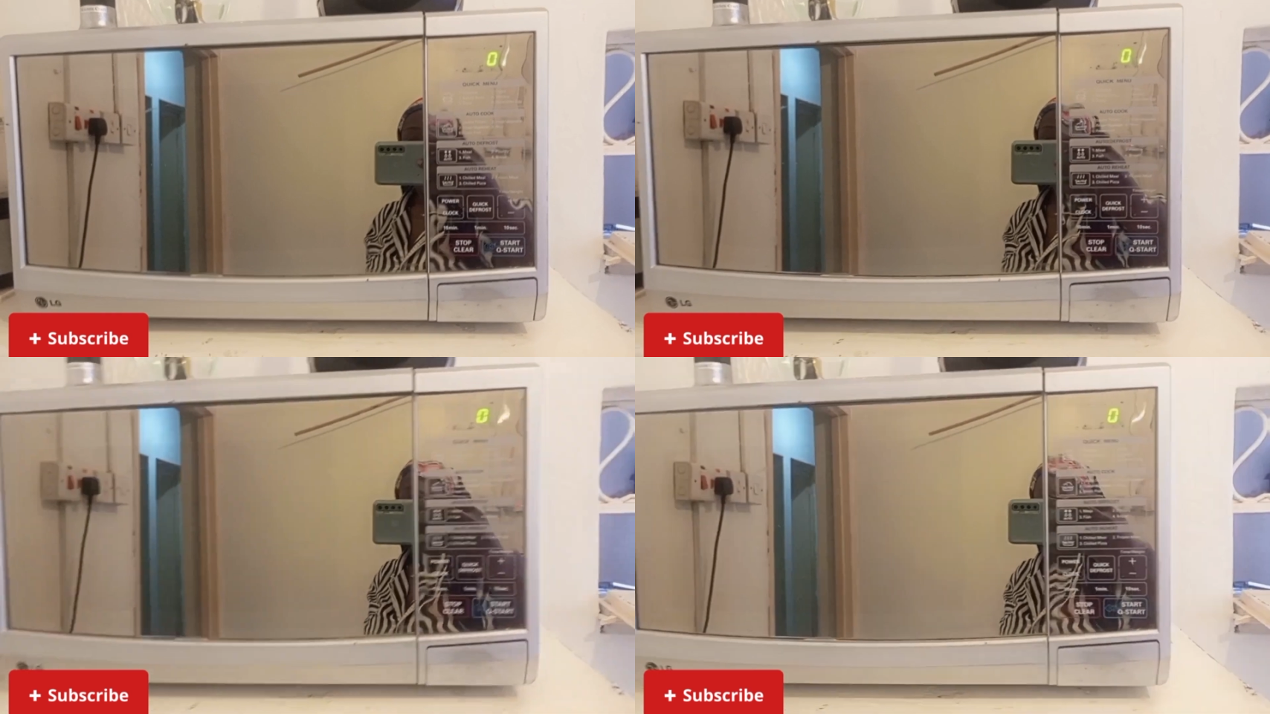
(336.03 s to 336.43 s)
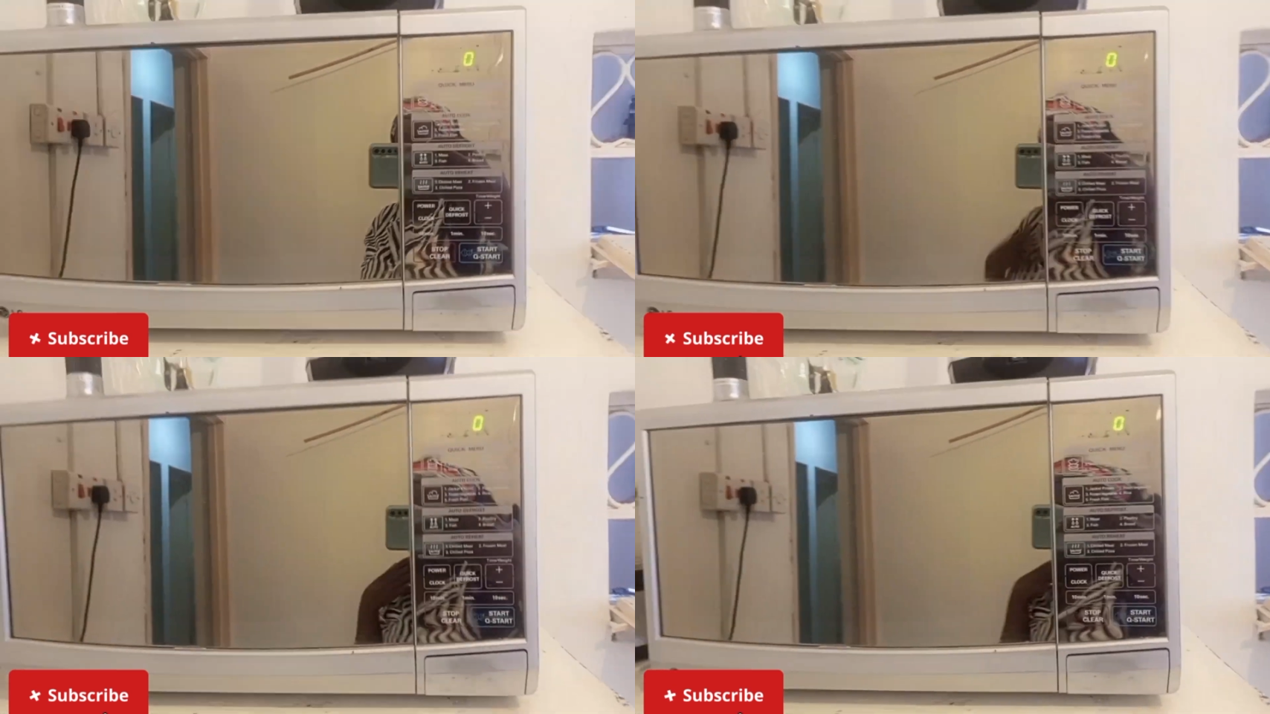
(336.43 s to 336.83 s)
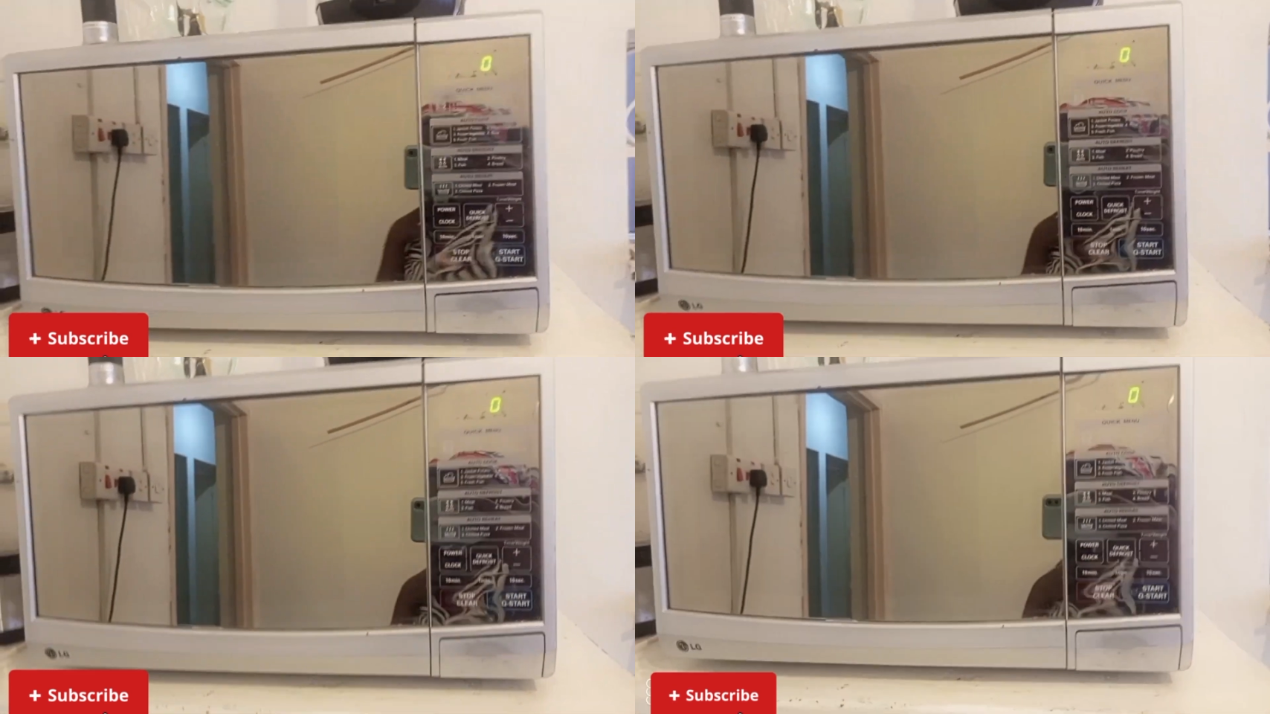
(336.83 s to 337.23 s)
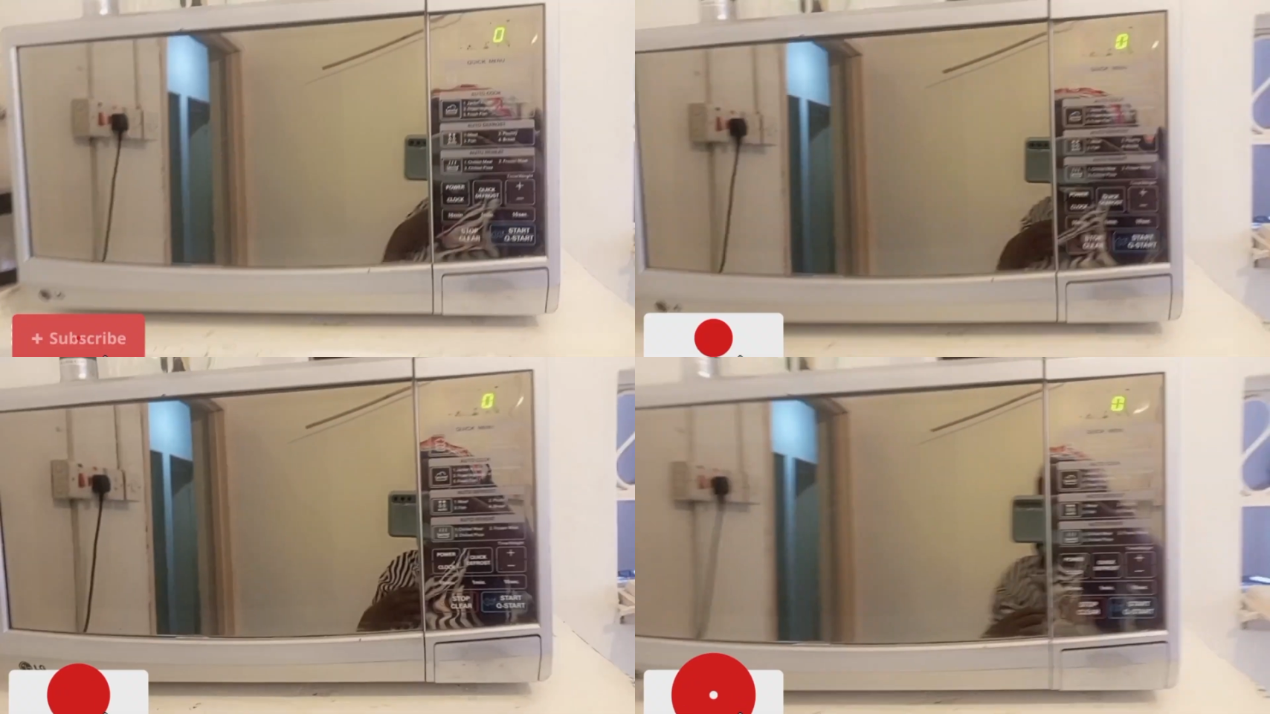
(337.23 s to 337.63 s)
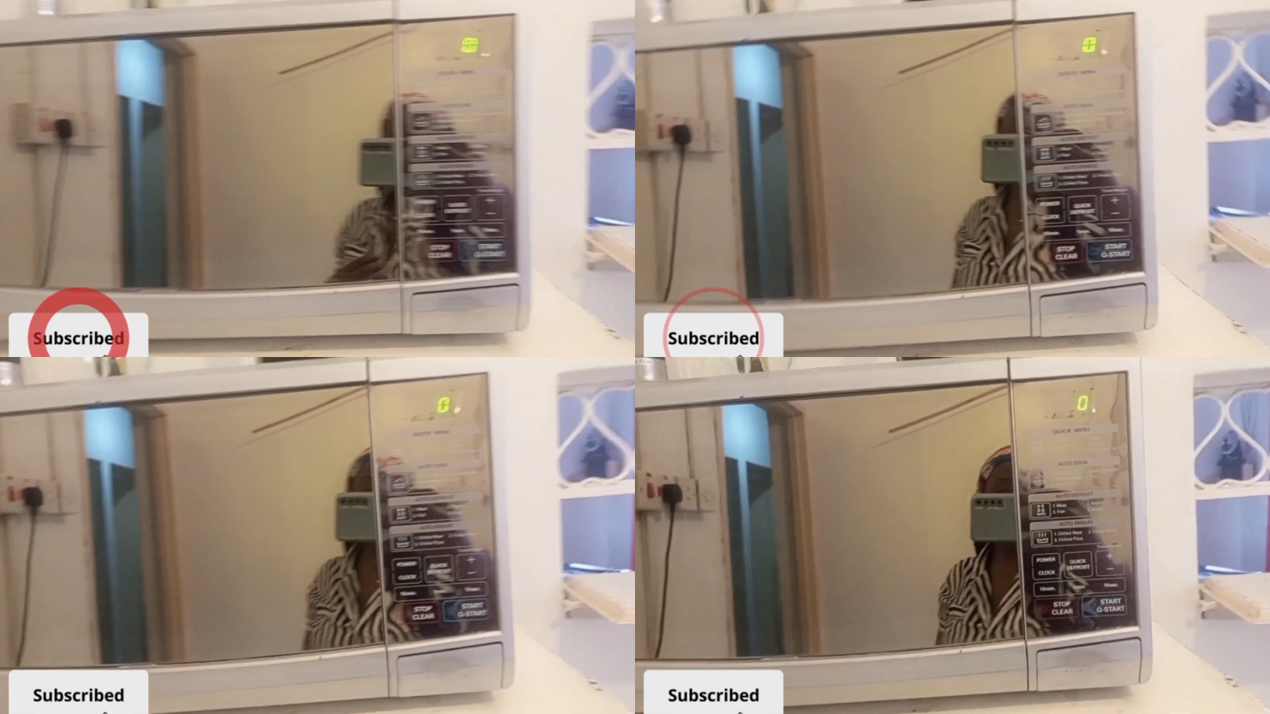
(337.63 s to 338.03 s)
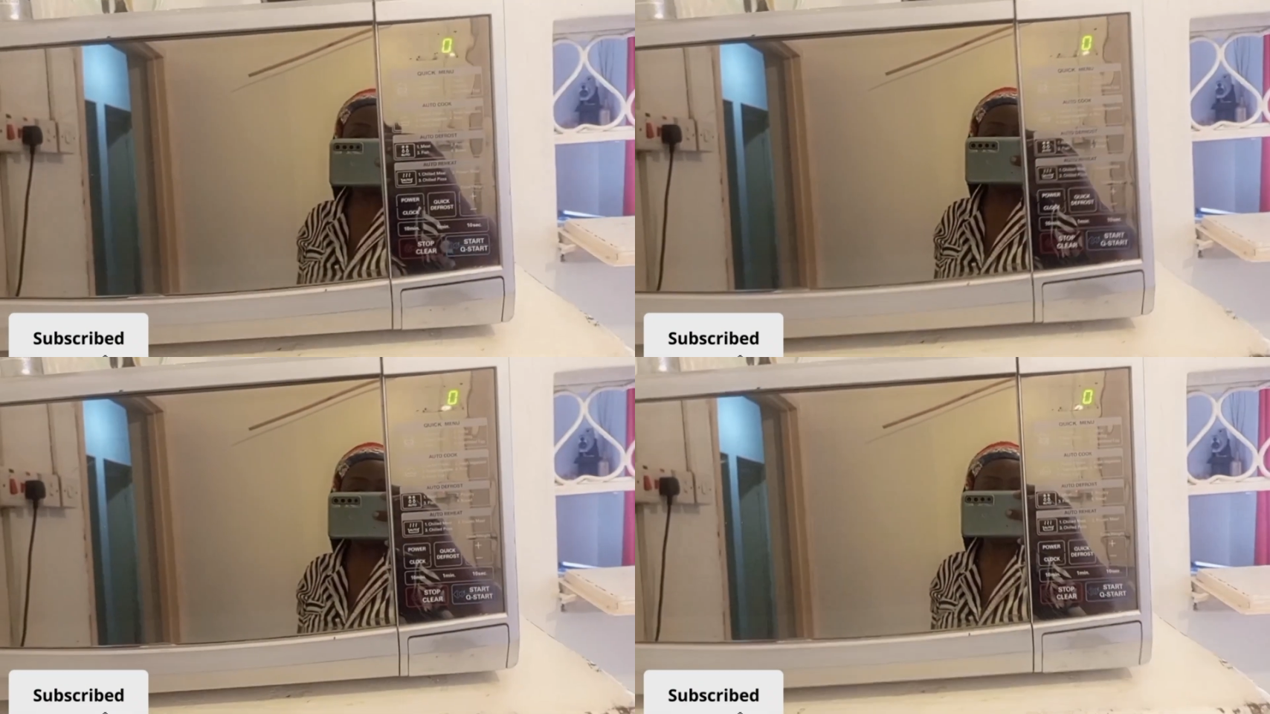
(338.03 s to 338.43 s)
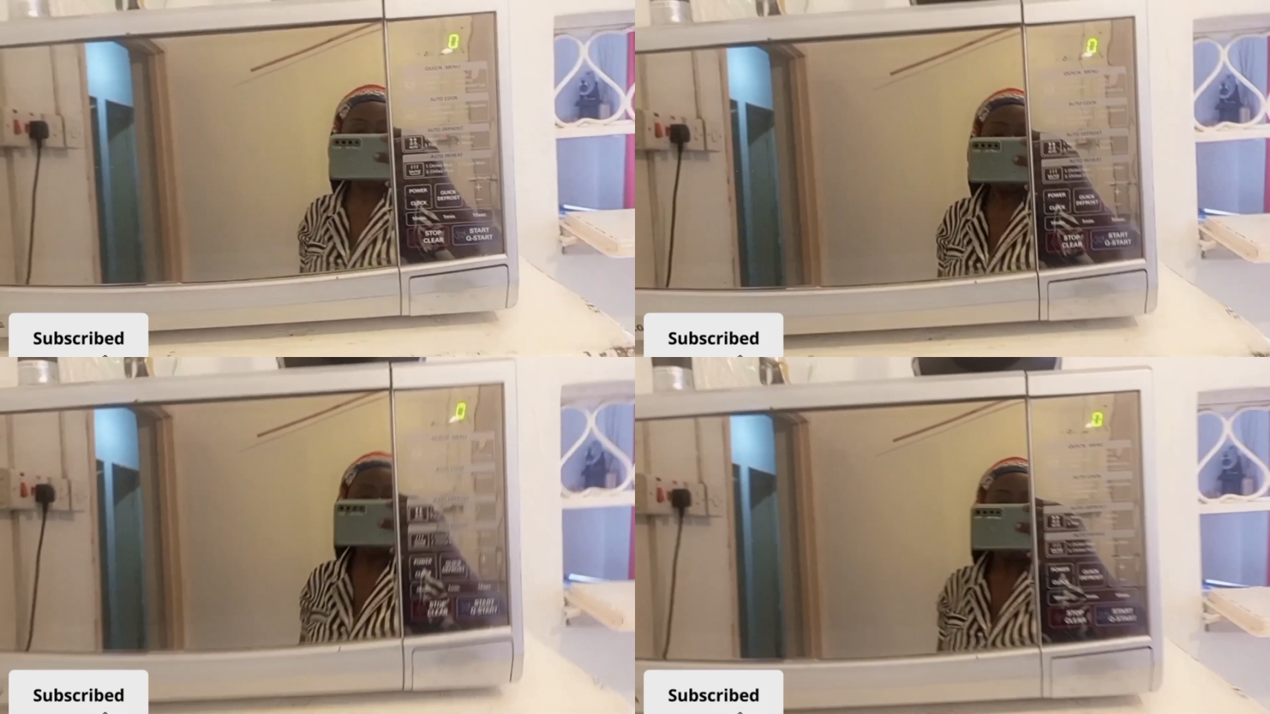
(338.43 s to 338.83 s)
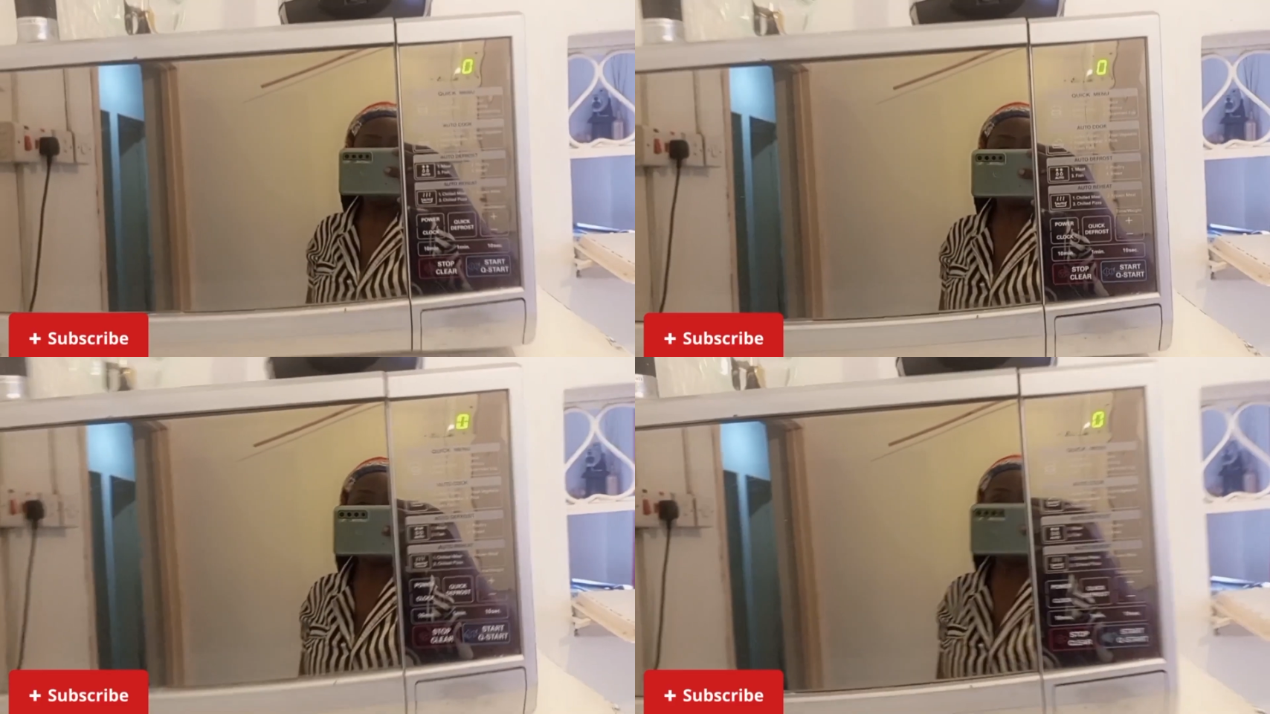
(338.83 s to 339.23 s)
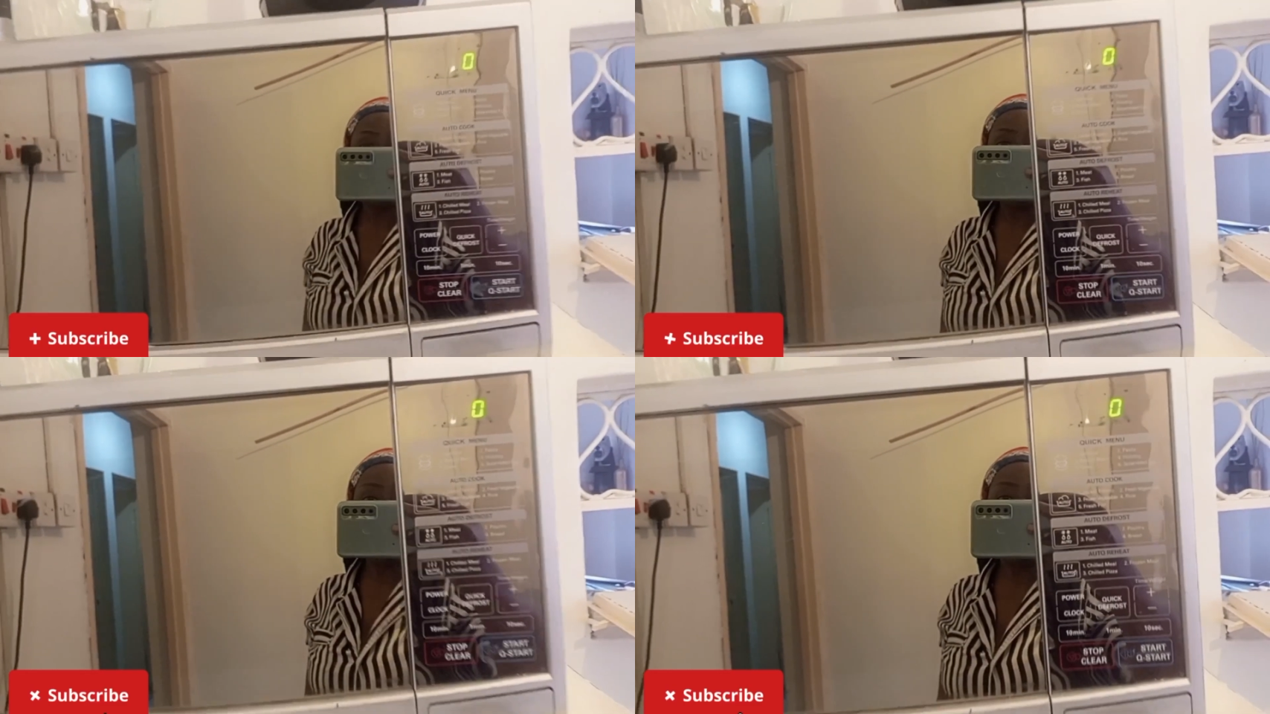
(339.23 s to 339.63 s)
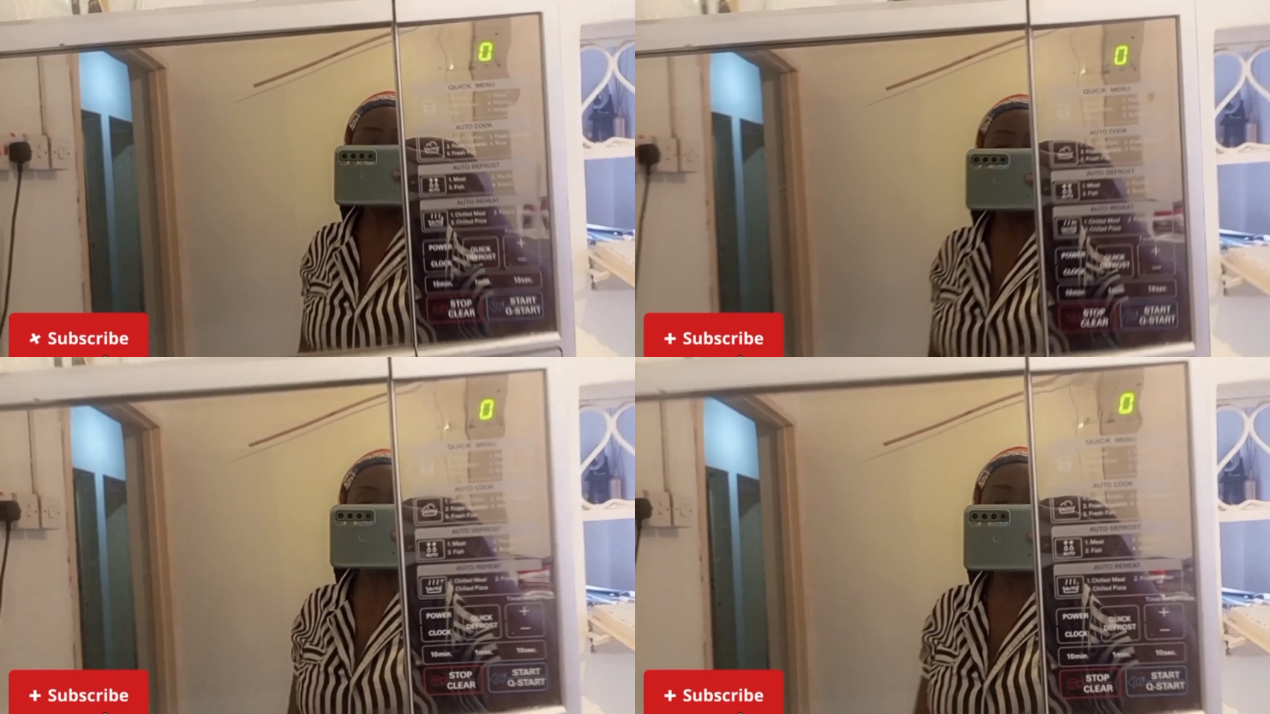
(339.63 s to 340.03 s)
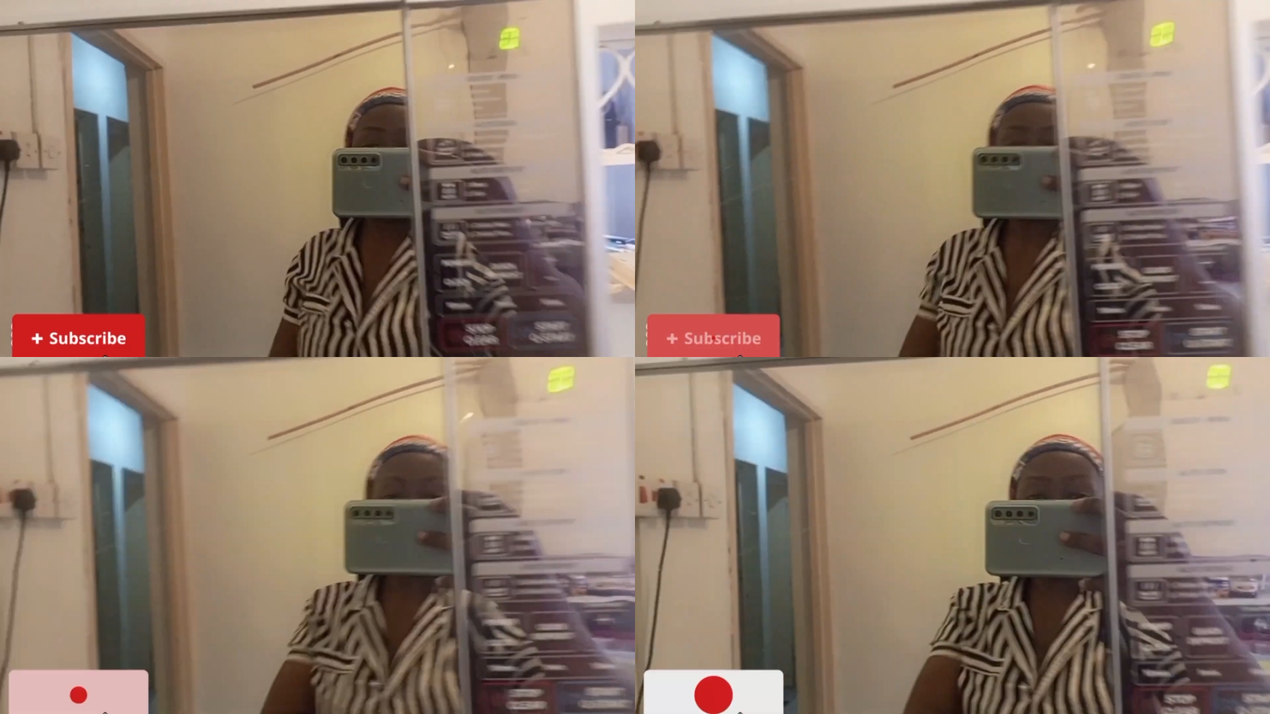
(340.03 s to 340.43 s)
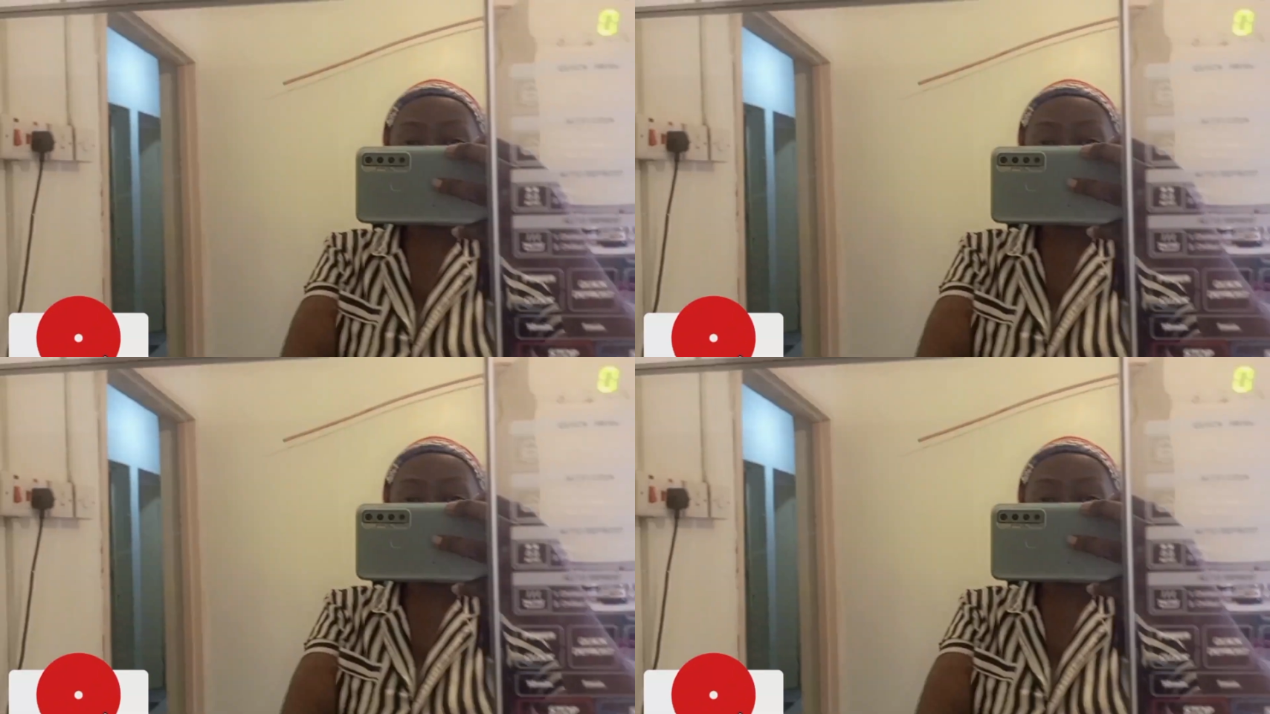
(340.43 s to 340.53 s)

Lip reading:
No face is visible, so there are no lips to read.